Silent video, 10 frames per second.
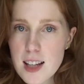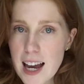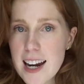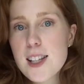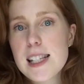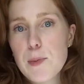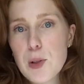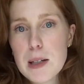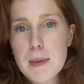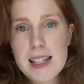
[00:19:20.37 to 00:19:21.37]
had a
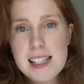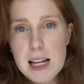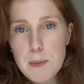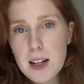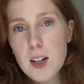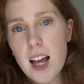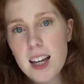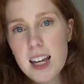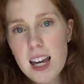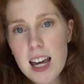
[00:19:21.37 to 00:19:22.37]
spring in my step, and
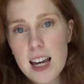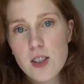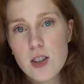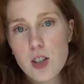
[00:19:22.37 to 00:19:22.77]
like it,